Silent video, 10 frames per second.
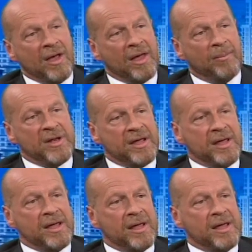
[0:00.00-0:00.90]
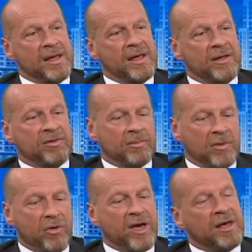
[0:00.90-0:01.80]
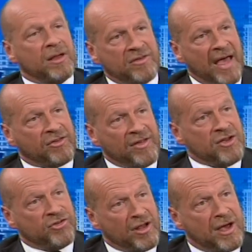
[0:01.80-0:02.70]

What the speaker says: I mean, he's looking at taxation,